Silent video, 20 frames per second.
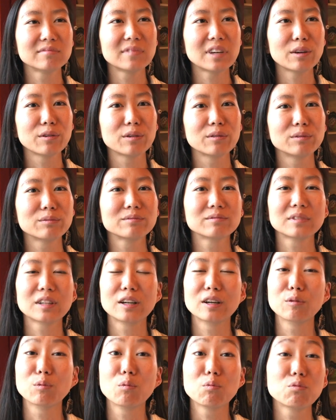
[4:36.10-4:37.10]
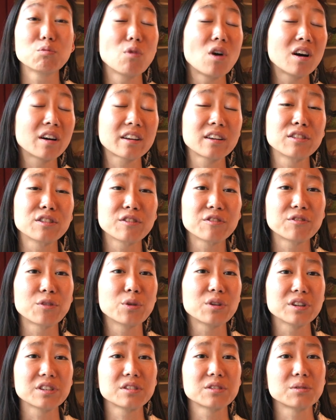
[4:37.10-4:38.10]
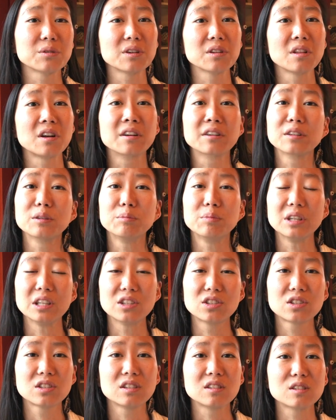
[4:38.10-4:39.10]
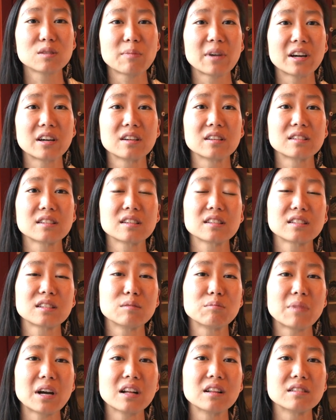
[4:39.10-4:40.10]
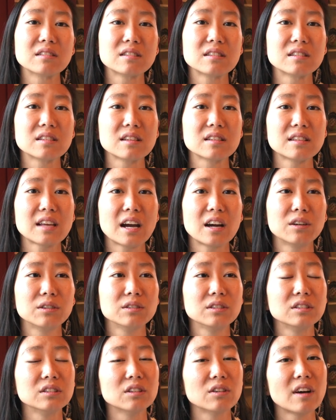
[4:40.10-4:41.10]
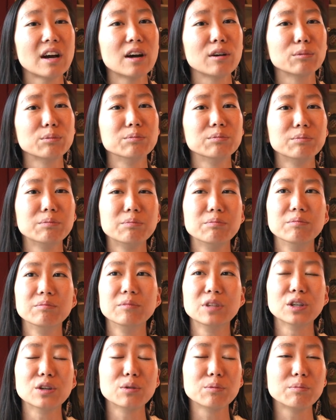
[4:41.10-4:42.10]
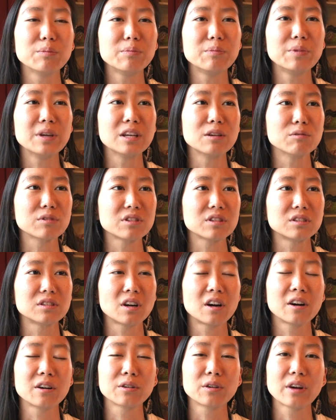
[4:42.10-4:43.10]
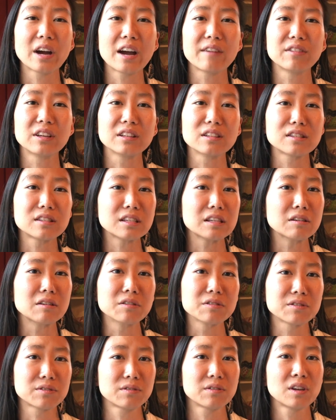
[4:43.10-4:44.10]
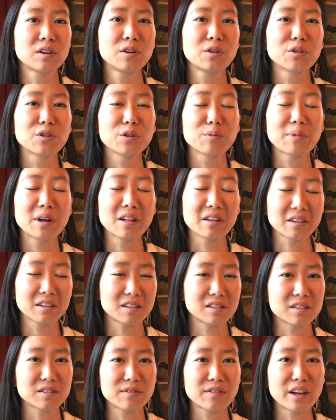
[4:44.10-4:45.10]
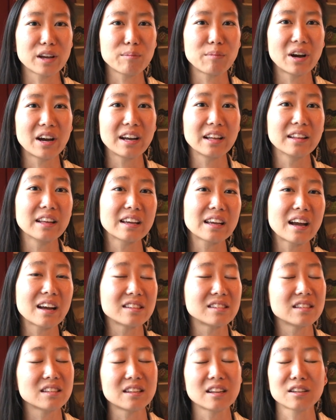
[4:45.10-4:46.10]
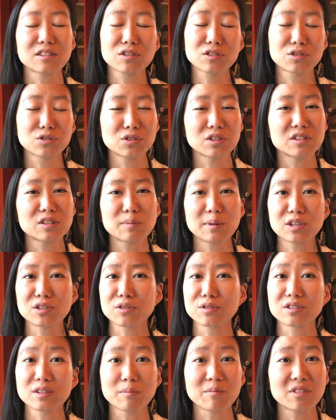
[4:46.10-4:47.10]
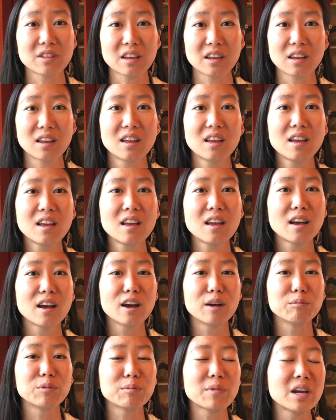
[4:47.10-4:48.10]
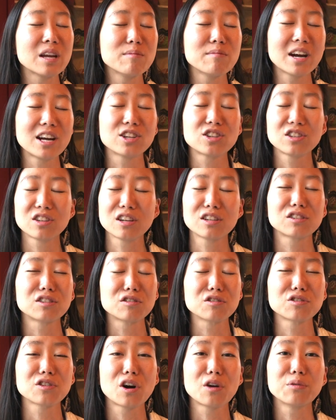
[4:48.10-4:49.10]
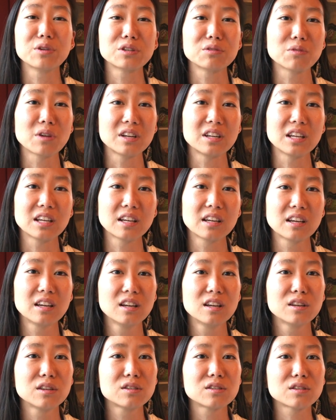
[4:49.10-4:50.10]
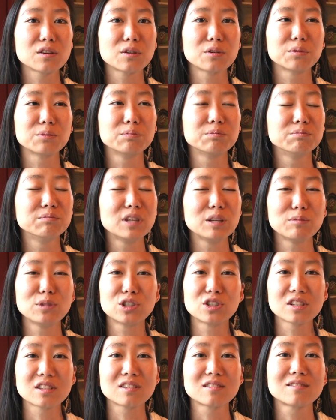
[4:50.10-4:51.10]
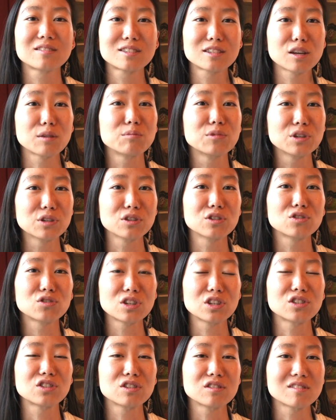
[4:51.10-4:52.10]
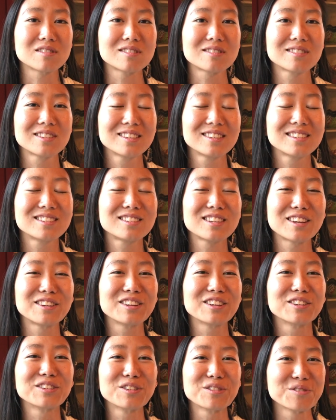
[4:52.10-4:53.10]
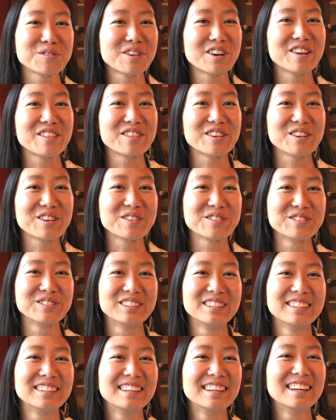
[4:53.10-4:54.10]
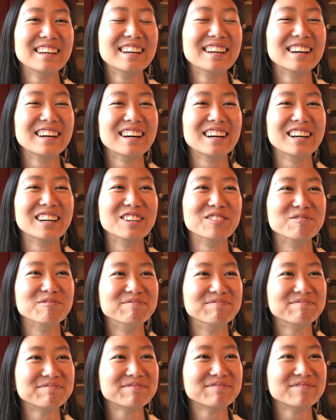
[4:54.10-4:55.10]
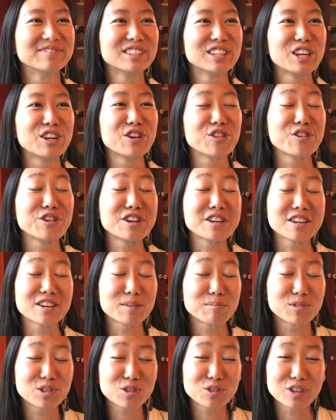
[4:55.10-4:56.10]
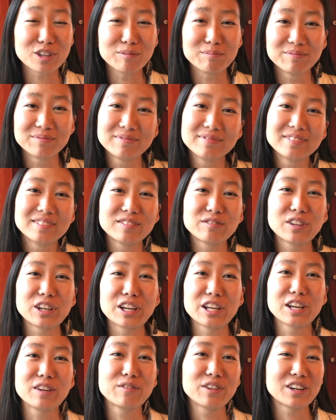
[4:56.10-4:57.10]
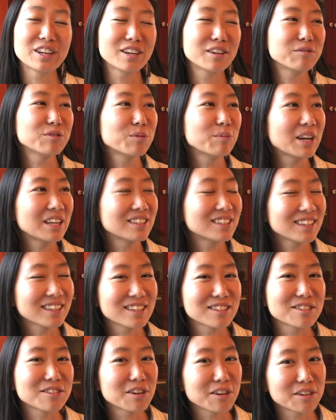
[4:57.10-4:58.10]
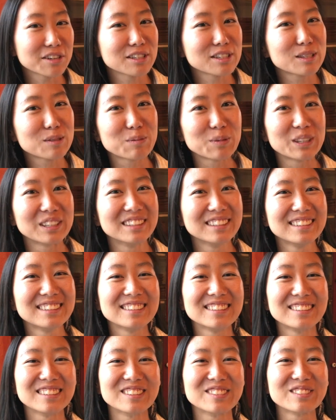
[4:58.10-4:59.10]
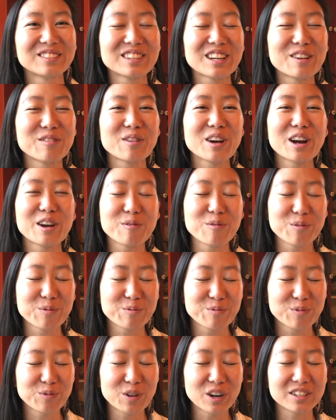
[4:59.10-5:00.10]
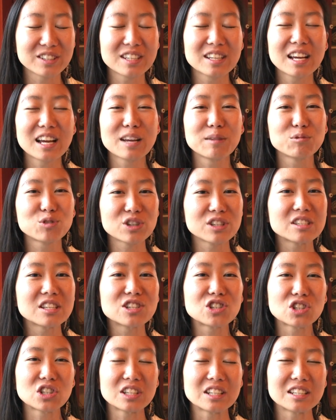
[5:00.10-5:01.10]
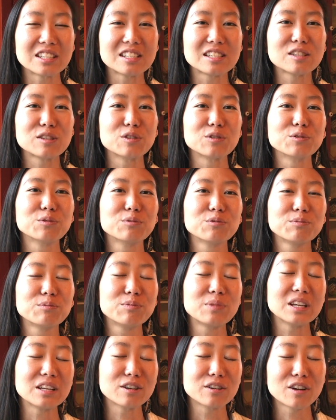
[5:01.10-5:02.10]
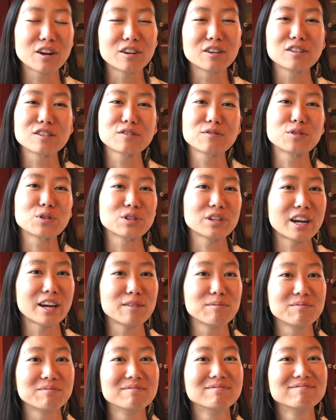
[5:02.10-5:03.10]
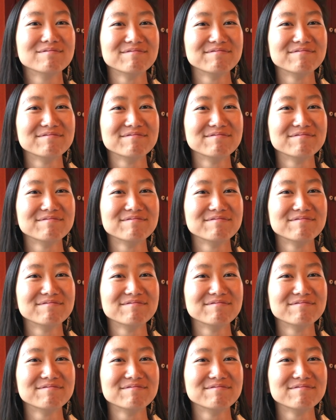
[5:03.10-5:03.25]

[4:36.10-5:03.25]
How a walk in the forest or along the beach inspires us and balances us out. How being with a dog or having the seagulls or the pelicans fly by like adds an extra special something. And my imagination is always running. So maybe just some illustrations standing alone on their own. Another income stream, very, very unromantic as an artist, but I am transitioning into being an artist full time.